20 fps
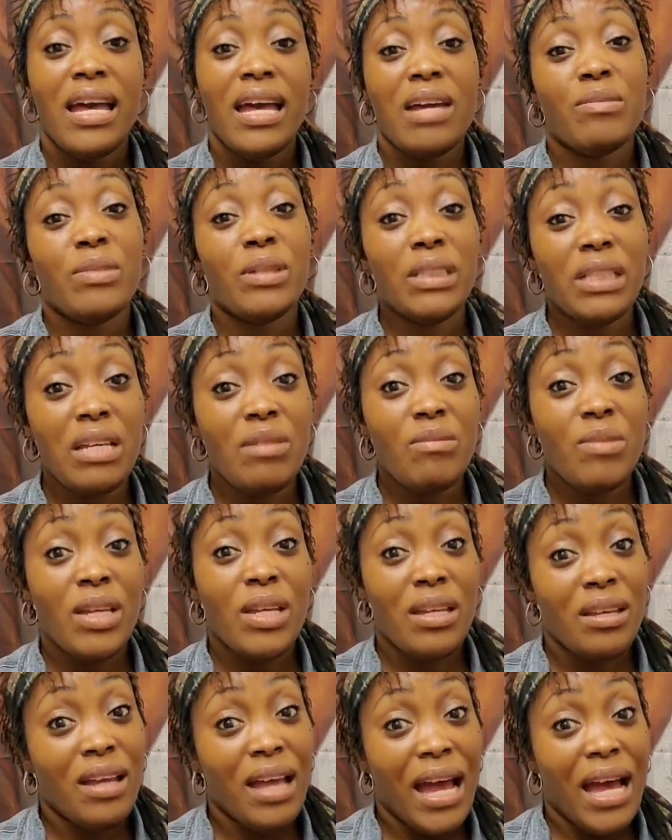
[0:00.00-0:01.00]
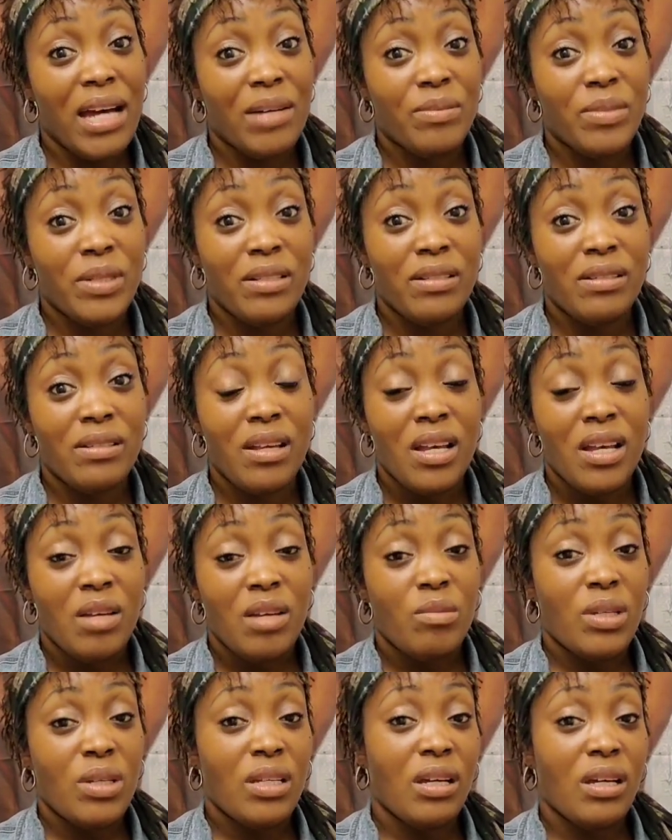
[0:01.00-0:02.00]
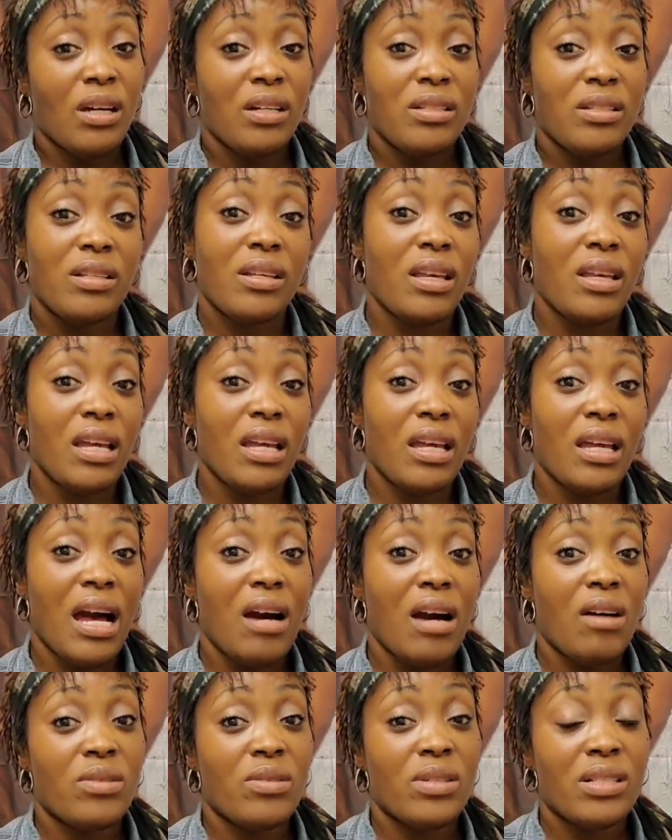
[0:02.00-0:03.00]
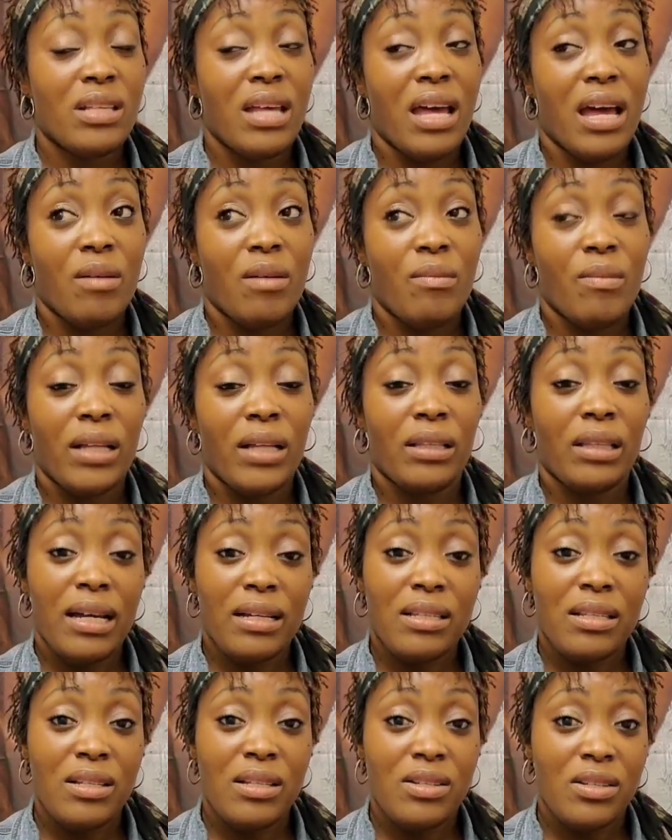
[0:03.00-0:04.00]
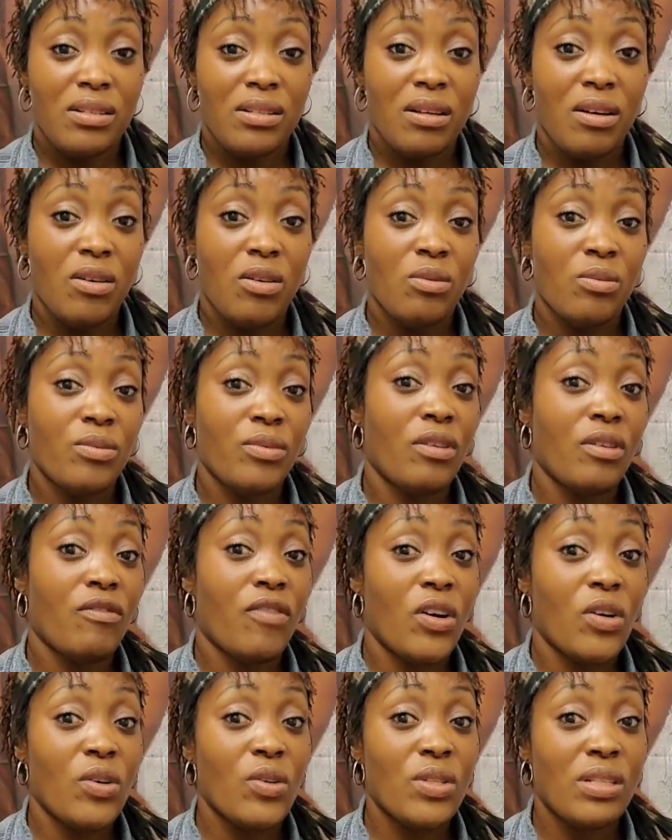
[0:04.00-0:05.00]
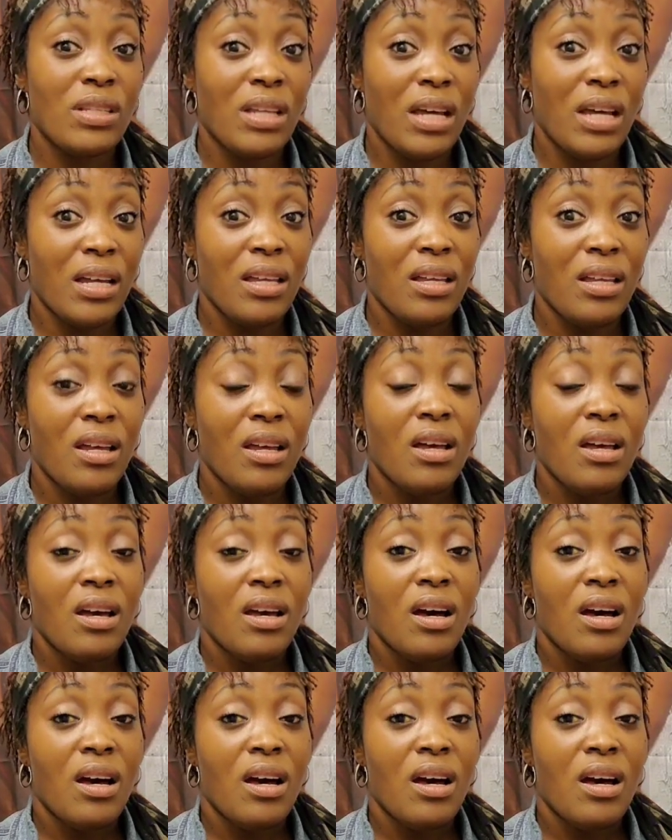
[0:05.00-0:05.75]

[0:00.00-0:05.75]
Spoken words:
and believe me, it happens, because again, I was at my loctician's home the first night,